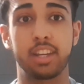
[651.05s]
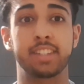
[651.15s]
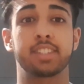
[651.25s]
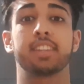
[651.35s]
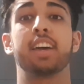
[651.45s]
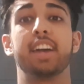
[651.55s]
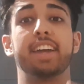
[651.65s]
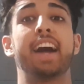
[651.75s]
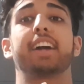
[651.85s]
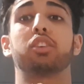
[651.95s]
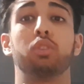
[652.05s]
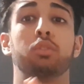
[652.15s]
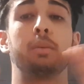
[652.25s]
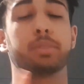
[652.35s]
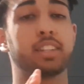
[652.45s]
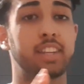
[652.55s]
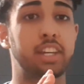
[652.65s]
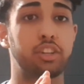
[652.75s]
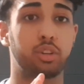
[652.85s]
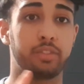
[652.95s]
It's an accurate
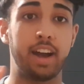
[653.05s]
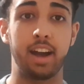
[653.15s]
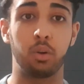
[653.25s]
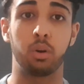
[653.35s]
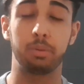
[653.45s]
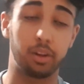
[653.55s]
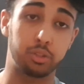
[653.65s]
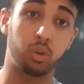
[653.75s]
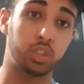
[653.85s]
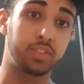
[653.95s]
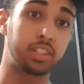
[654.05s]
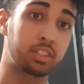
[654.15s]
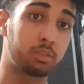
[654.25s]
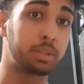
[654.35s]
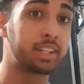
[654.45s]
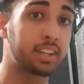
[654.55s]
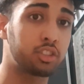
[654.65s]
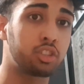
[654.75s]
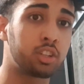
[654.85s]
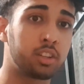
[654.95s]
representation of how applying to Oxford is going to be
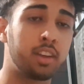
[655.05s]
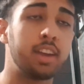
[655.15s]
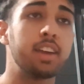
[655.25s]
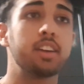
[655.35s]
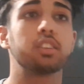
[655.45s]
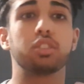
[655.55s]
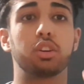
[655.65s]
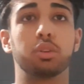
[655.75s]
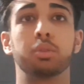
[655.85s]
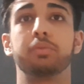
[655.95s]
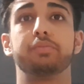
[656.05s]
next year. So